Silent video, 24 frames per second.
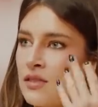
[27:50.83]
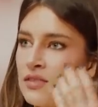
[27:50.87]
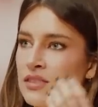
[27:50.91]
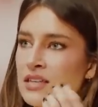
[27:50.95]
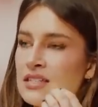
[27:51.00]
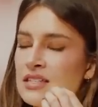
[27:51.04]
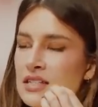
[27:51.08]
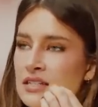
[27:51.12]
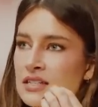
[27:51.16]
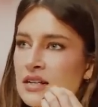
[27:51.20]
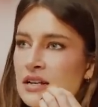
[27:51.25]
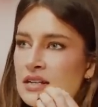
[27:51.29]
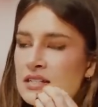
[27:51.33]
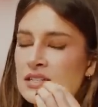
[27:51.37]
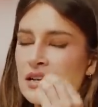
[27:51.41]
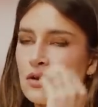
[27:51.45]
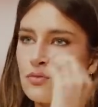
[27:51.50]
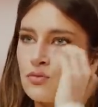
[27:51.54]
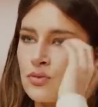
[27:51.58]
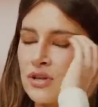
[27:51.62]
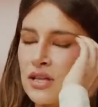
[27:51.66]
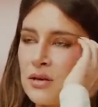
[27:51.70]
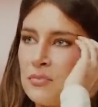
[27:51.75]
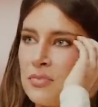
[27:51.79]
This is going to
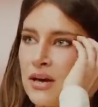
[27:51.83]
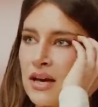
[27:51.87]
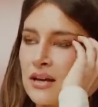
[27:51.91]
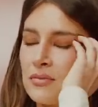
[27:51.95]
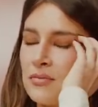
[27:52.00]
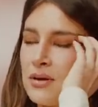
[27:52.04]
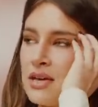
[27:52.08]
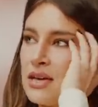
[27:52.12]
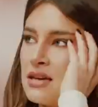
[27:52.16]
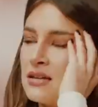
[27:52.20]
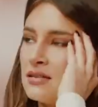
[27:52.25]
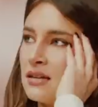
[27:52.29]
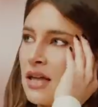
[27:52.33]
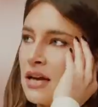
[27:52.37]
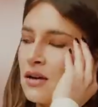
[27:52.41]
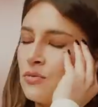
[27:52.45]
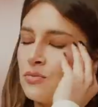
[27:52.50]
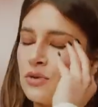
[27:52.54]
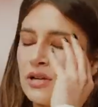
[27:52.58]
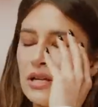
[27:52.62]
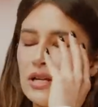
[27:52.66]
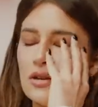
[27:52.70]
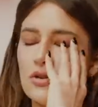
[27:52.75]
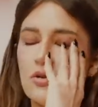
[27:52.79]
sound really pick me, like
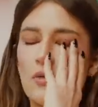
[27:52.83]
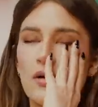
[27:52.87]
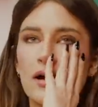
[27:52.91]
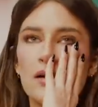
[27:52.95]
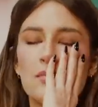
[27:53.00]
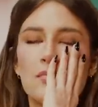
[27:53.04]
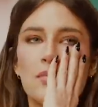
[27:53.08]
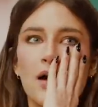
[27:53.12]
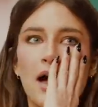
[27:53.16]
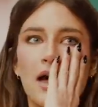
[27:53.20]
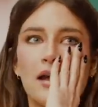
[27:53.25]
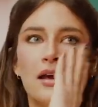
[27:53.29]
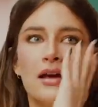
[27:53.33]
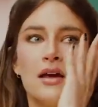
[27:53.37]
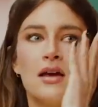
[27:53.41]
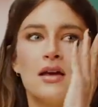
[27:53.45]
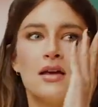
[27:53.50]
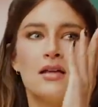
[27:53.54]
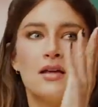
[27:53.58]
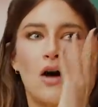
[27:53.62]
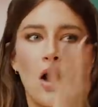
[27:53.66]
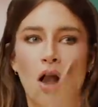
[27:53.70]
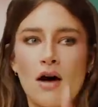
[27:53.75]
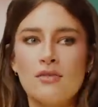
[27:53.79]
really annoying, but
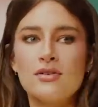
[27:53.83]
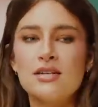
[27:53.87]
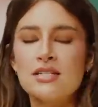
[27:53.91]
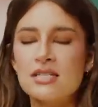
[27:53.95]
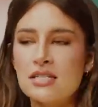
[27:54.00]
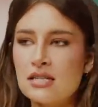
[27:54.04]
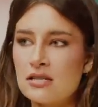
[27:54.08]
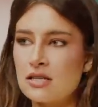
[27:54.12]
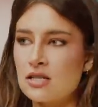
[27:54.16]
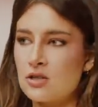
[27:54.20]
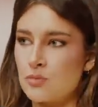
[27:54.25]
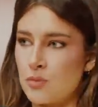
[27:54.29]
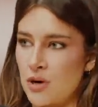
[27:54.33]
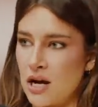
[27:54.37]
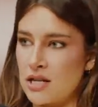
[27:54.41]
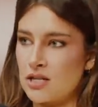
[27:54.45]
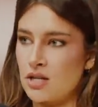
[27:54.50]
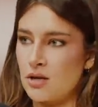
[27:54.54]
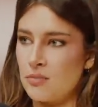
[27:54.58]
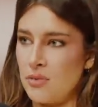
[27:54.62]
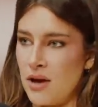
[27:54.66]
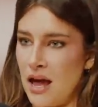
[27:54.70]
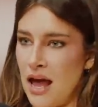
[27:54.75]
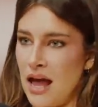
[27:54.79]
obviously these
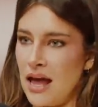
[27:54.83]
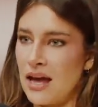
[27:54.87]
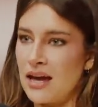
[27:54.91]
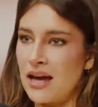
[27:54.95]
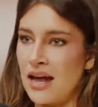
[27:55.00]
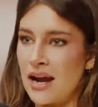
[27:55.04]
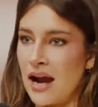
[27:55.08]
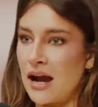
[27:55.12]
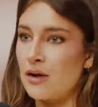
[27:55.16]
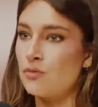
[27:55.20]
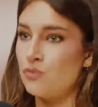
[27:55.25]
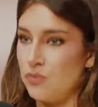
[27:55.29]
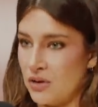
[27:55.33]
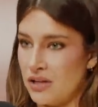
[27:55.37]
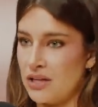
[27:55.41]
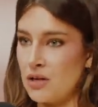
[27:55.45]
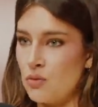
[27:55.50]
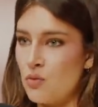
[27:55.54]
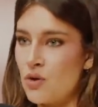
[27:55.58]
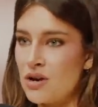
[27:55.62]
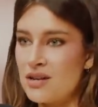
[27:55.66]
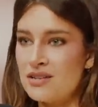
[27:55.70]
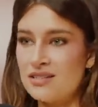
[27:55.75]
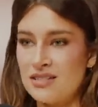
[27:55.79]
brands are paying and I
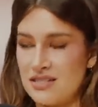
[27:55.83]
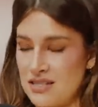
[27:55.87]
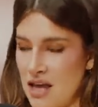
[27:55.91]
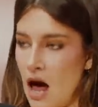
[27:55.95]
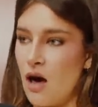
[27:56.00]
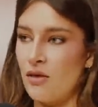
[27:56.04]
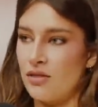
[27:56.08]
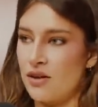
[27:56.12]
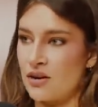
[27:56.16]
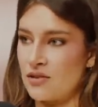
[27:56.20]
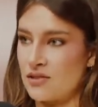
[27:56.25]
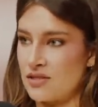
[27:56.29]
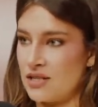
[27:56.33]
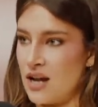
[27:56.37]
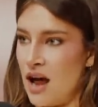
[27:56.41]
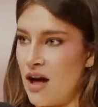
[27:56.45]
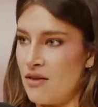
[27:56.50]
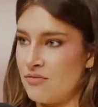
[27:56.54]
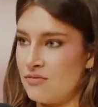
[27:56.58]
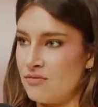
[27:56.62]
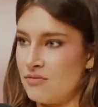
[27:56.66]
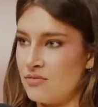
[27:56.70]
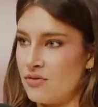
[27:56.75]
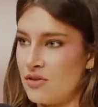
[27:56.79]
really want to sell their
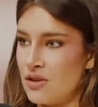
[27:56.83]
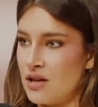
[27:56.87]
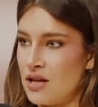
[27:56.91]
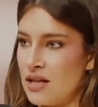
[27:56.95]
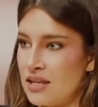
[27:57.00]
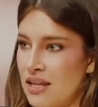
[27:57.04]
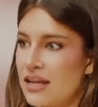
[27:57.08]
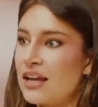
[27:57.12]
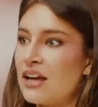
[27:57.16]
stuff. Yeah.